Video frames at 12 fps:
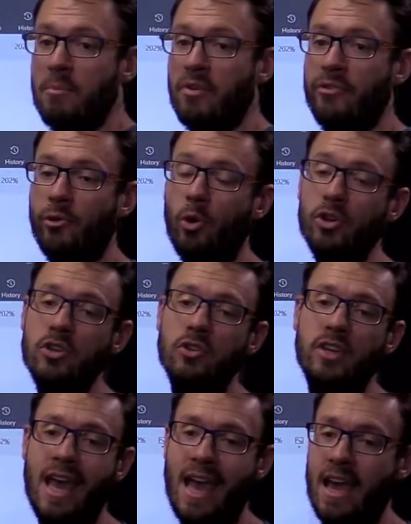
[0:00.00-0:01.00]
before you
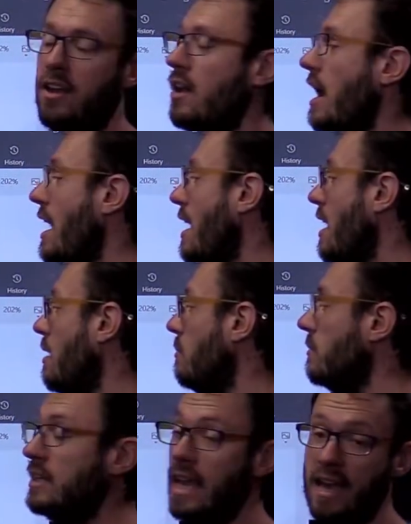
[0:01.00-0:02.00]

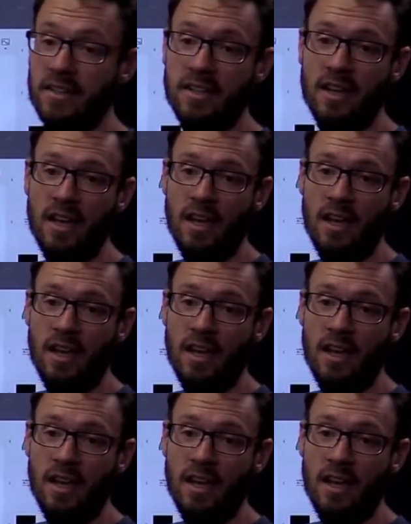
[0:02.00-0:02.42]
can get